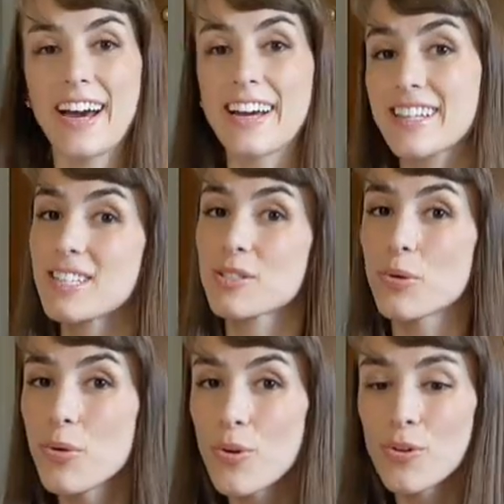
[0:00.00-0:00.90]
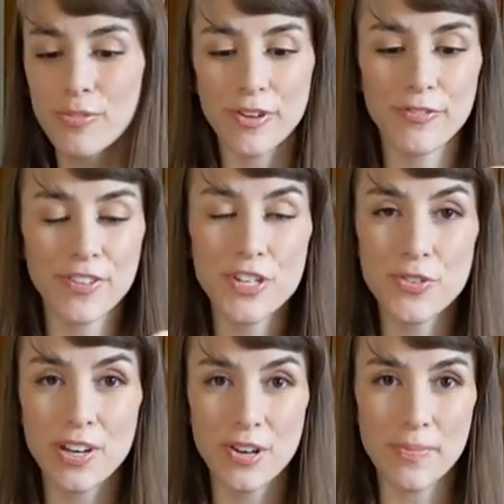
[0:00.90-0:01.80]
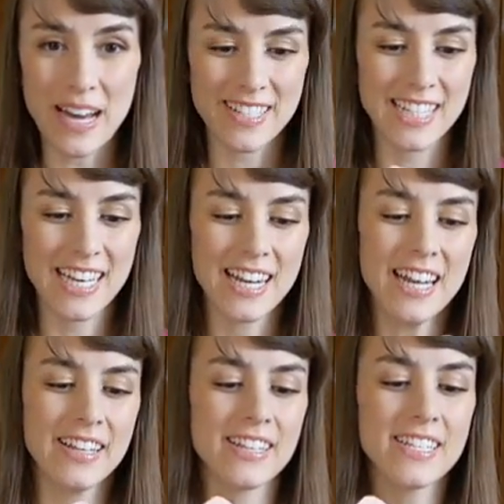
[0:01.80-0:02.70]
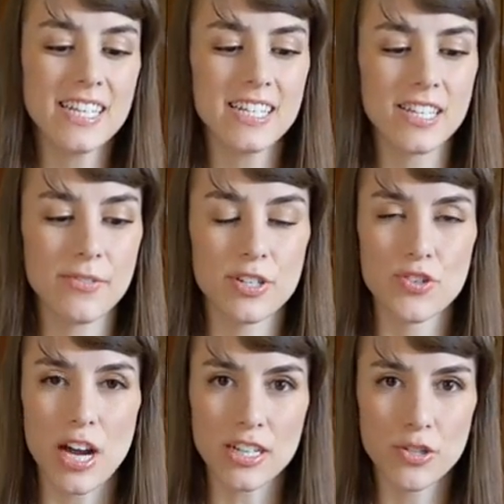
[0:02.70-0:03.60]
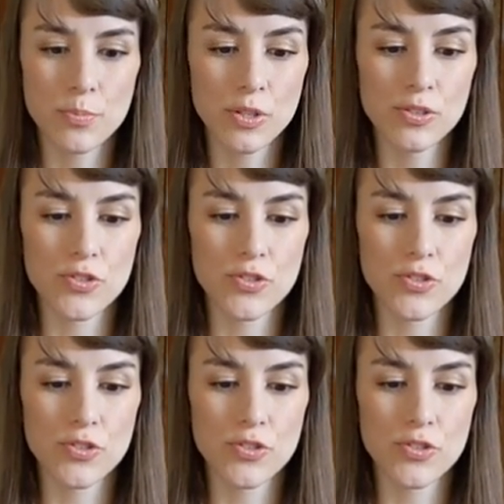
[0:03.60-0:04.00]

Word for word: I got this cool refrigerator basket. This is a retractable